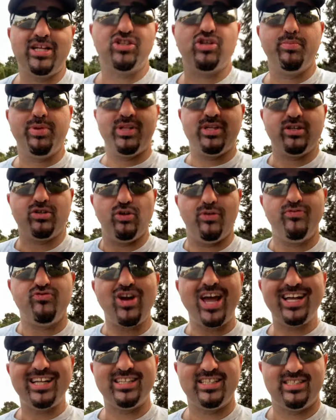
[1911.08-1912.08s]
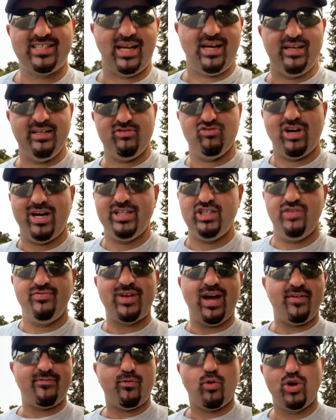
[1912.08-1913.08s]
political Frankenstein, right? You've
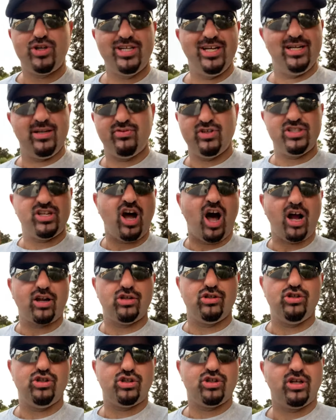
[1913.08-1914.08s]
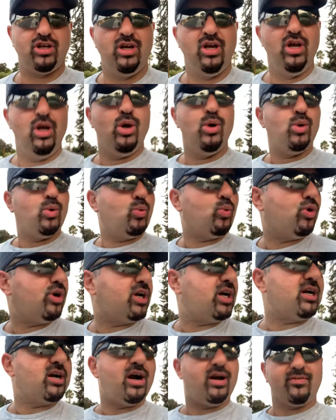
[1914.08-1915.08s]
got 14 different doctors
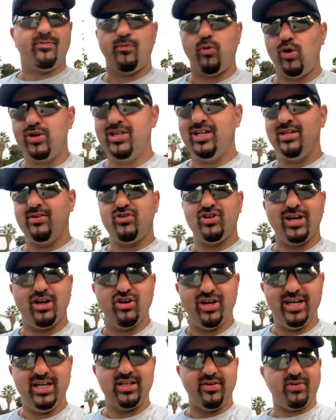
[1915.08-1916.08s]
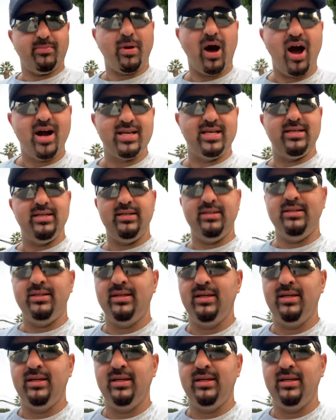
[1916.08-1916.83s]
working on 14 different areas of the body,